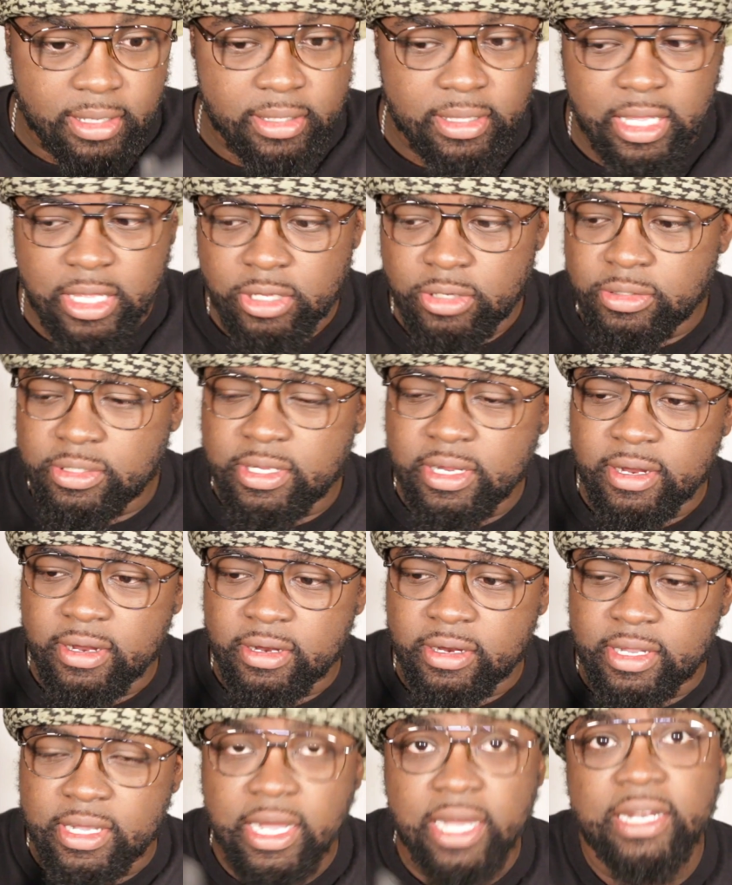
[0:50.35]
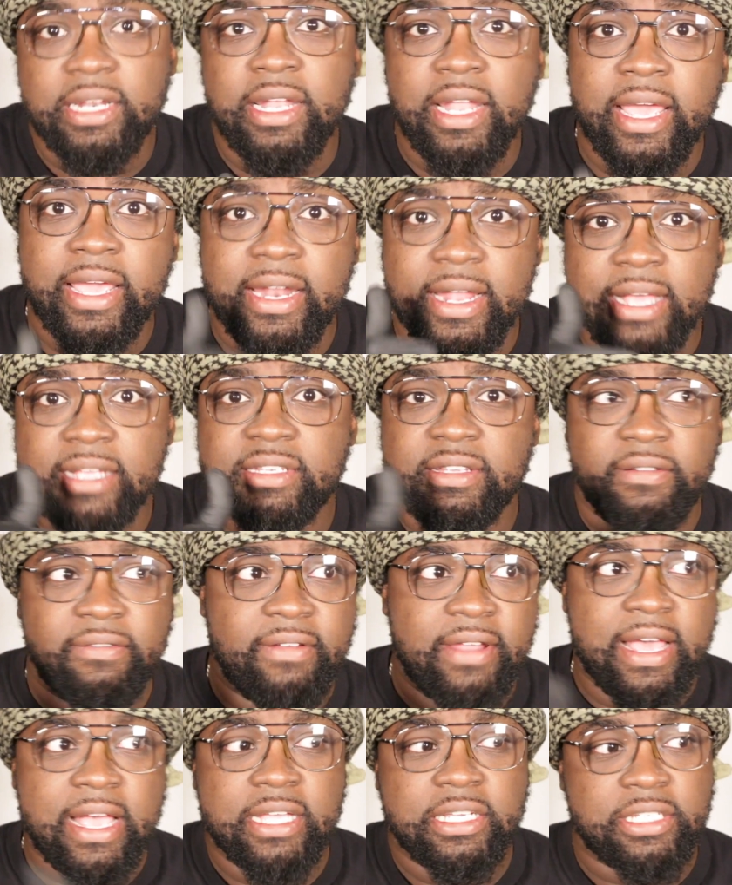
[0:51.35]
use their gun light as a
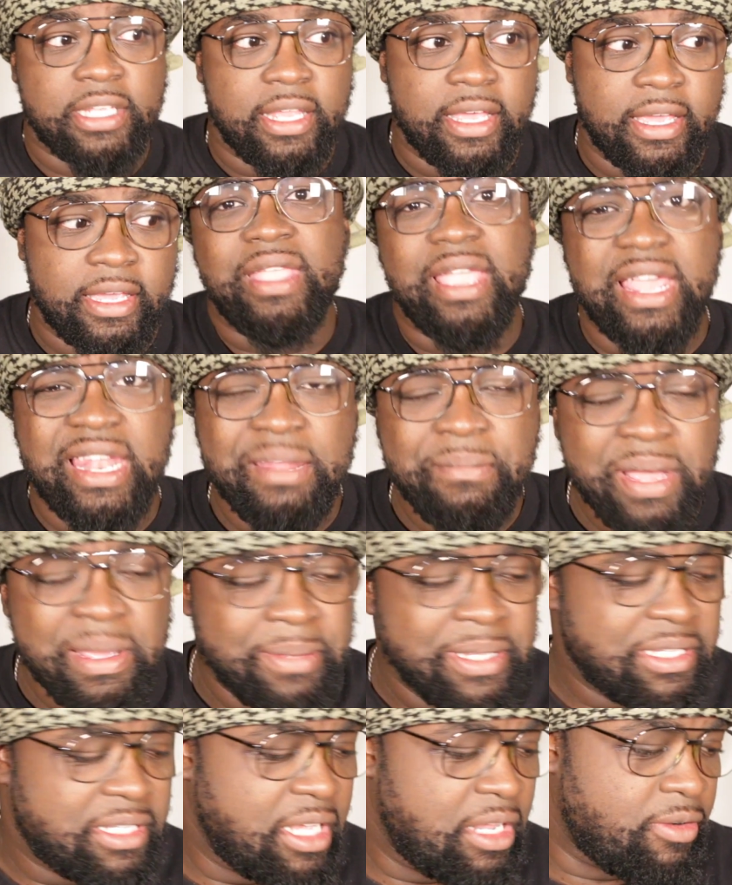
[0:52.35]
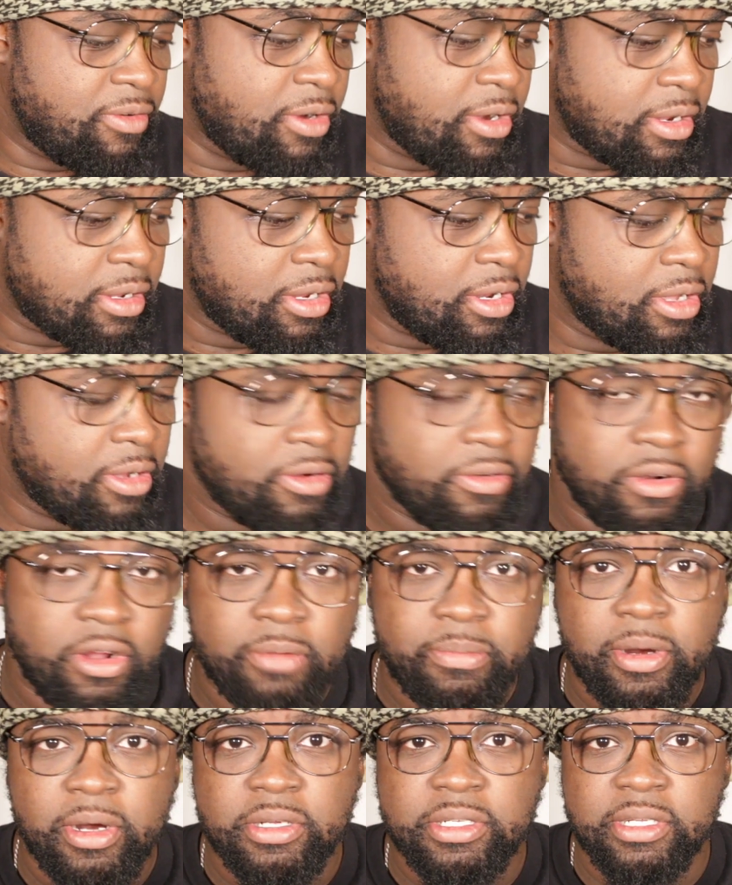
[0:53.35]
flashlight. And that might be seen wrong. You know, the
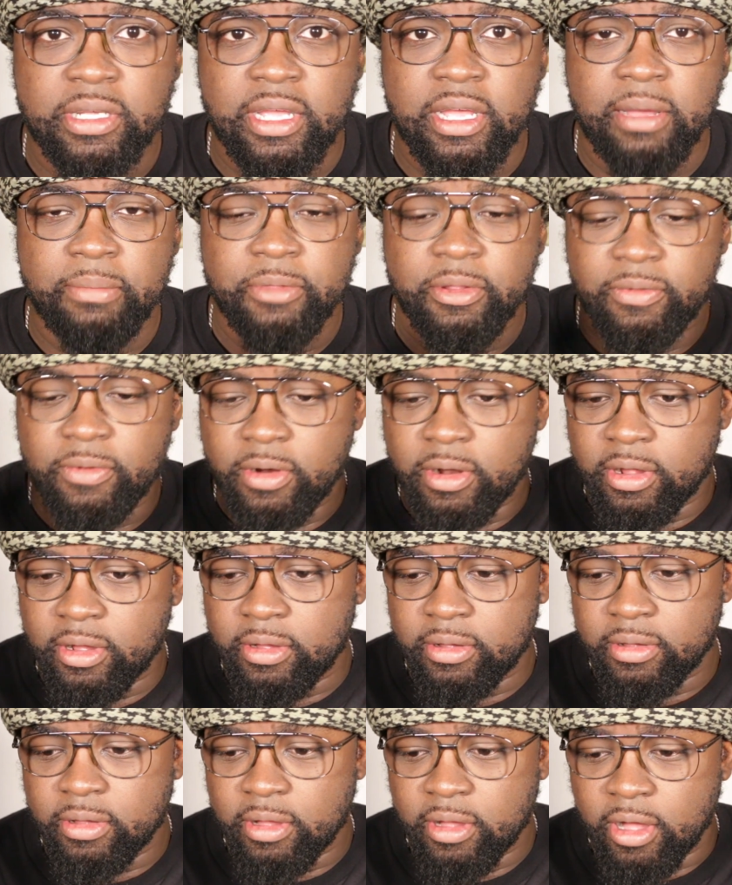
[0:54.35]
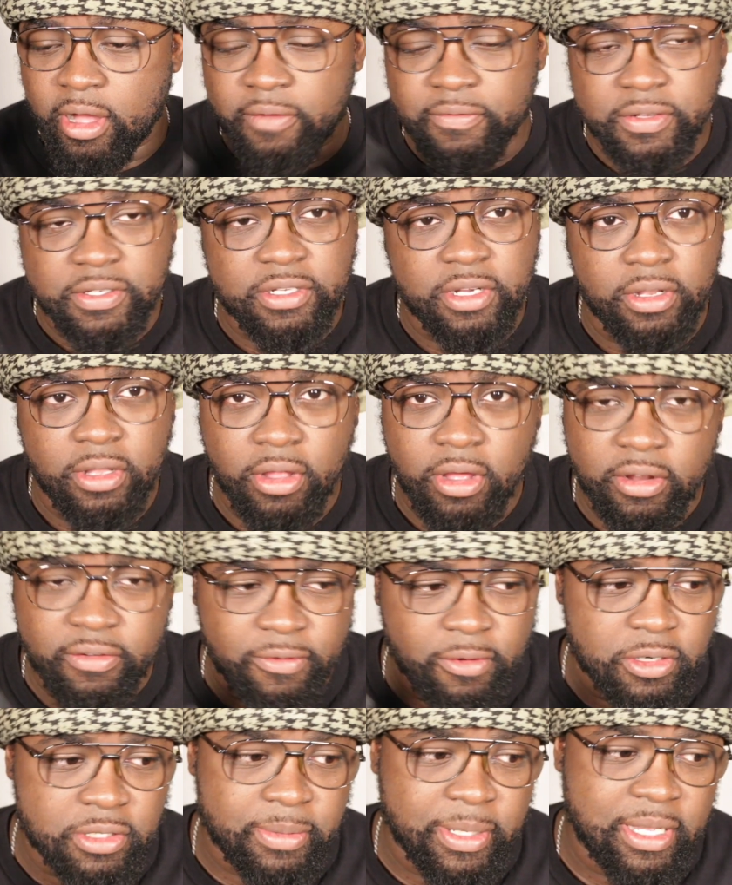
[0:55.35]
wrong person the wrong officer, law
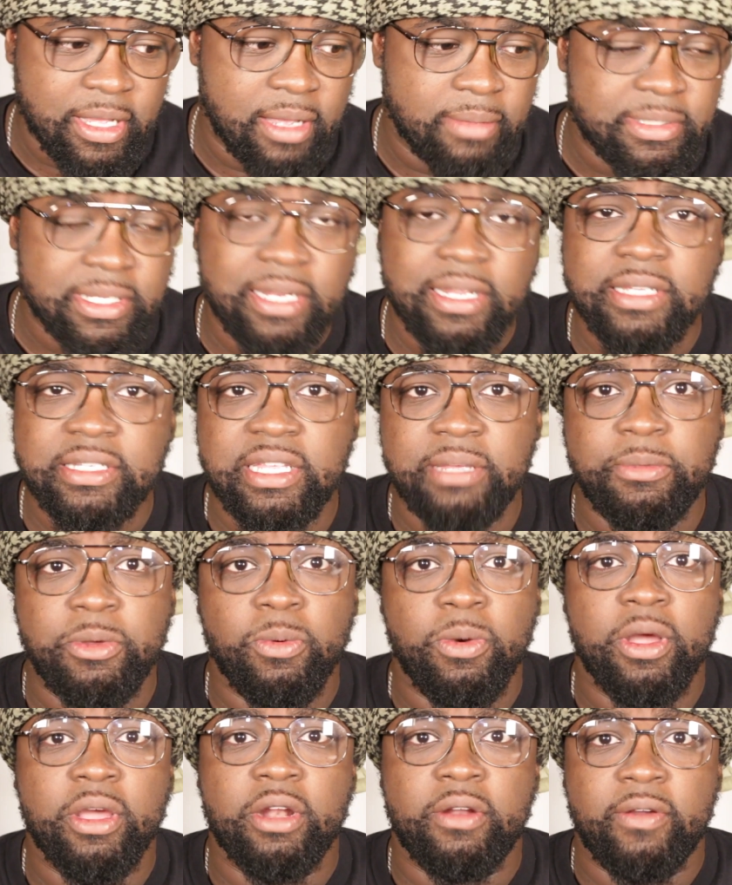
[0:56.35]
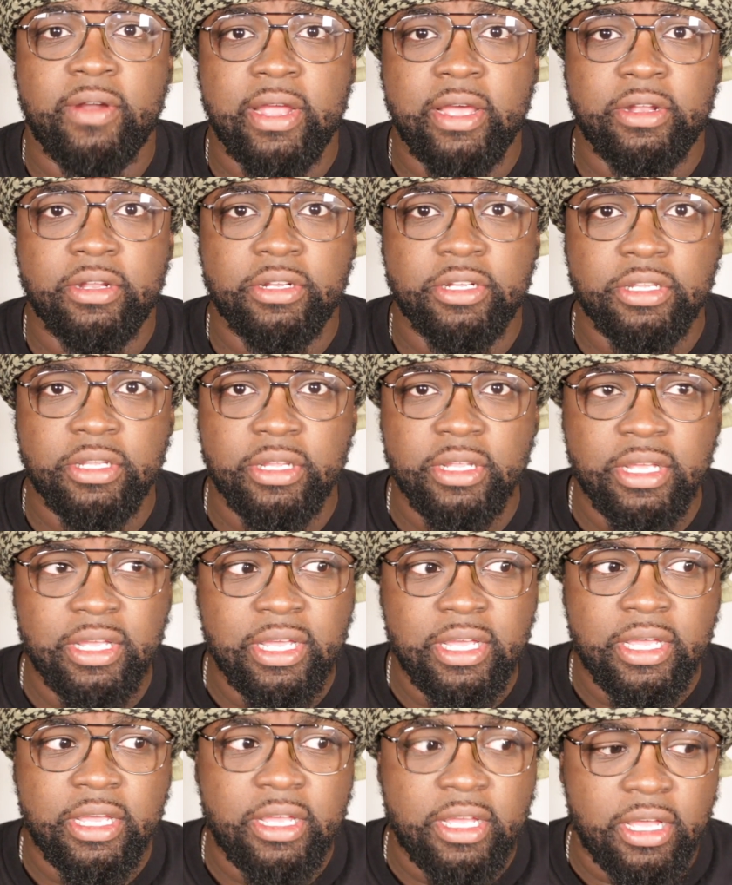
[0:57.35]
enforcement comes, and they see me walking around
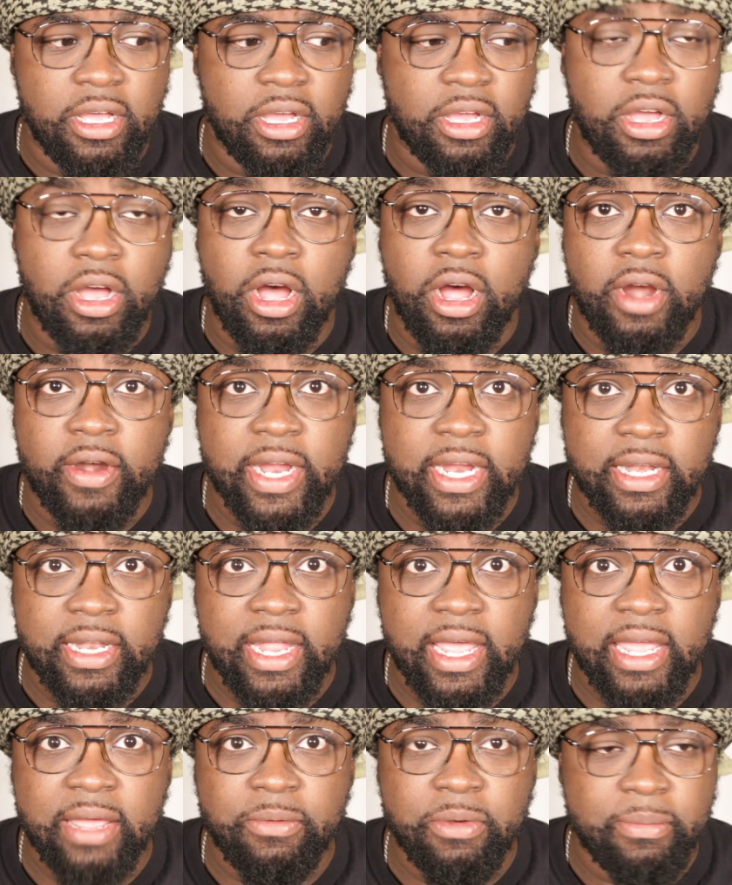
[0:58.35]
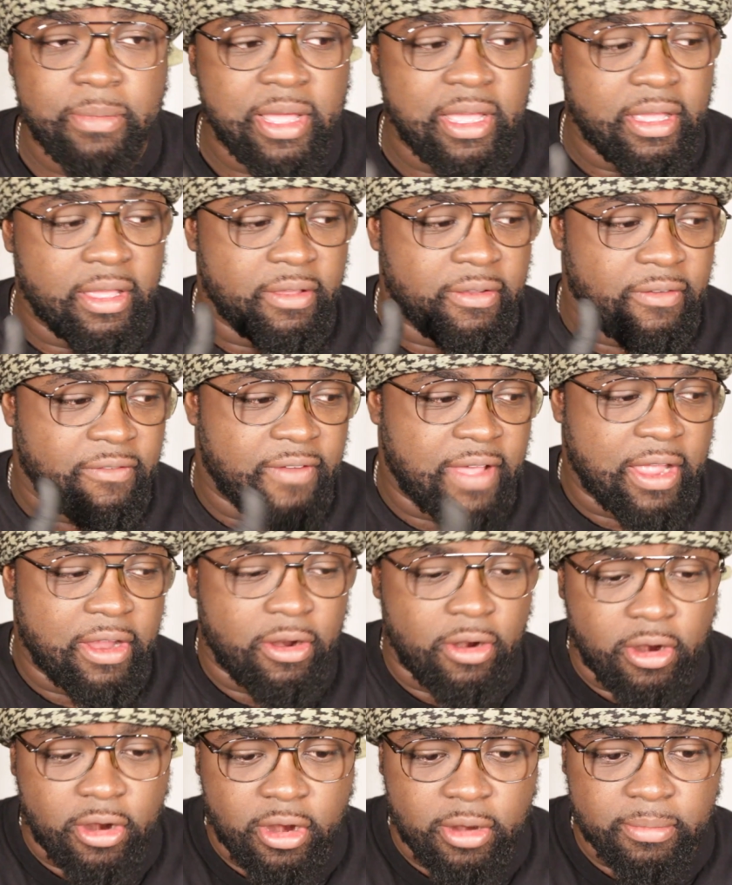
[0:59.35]
a car at night with my
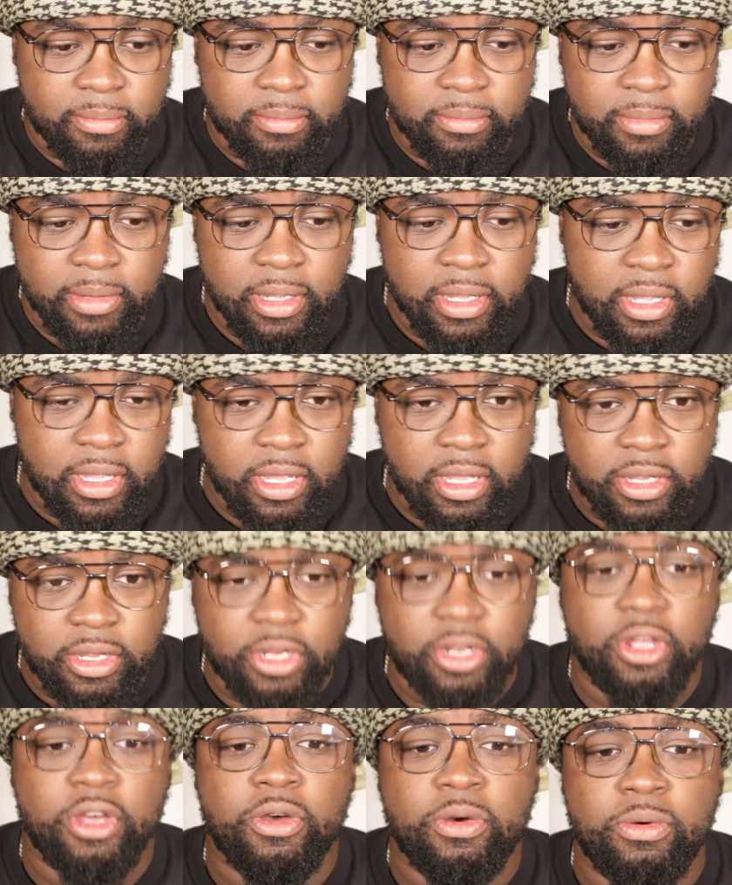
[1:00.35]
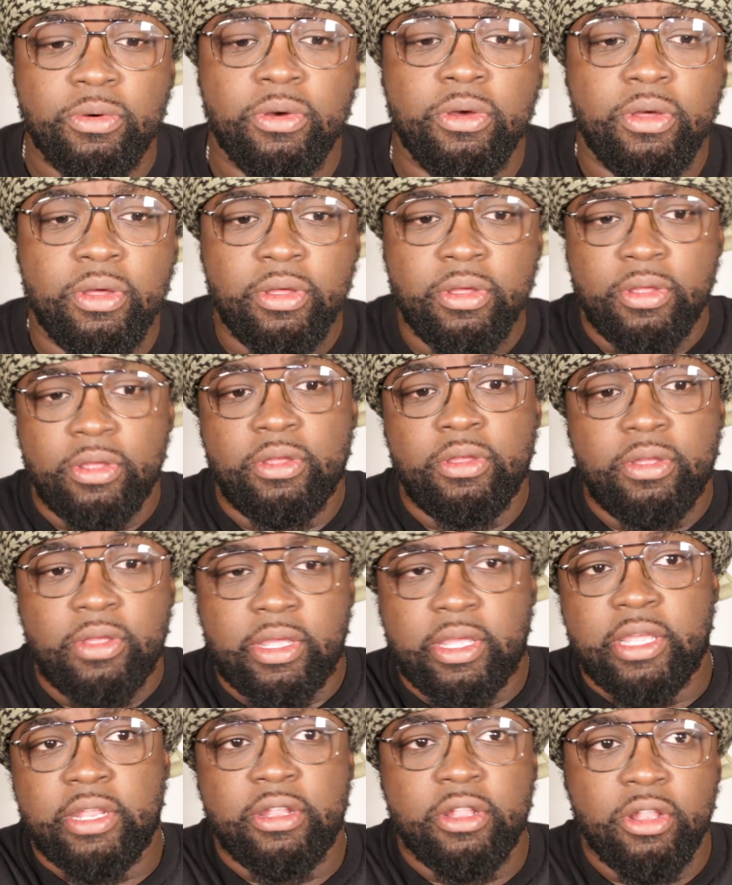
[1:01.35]
firearm, you know,
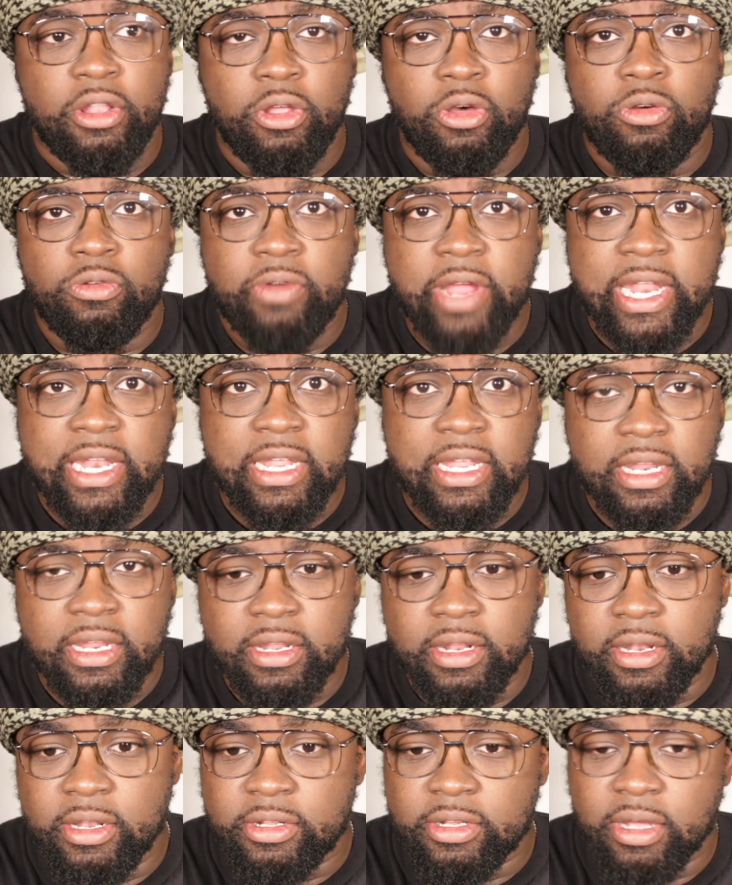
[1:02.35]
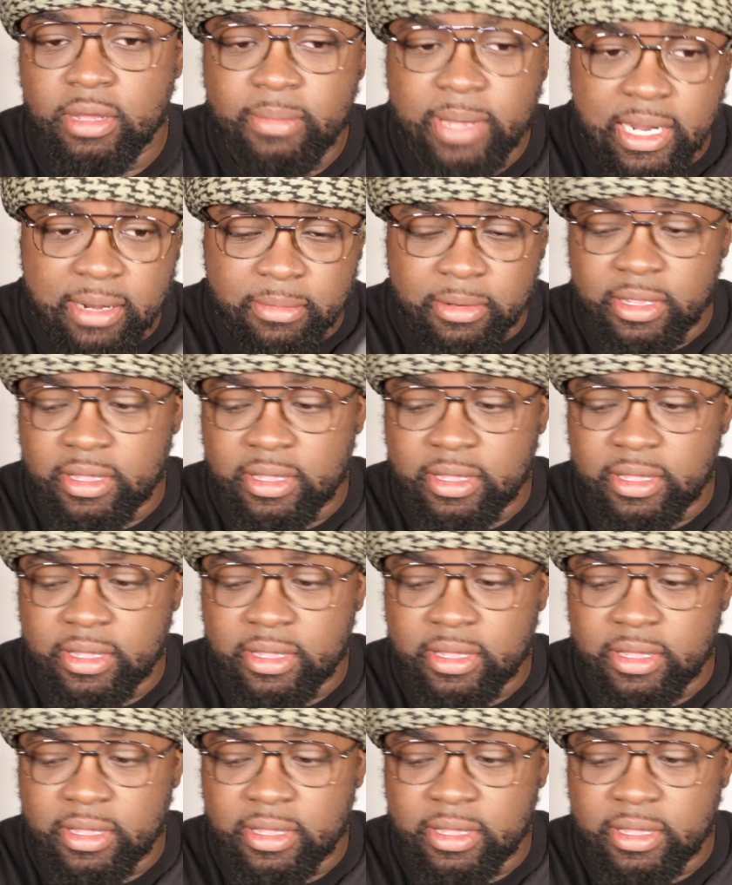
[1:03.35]
in the low ready, talking about I'm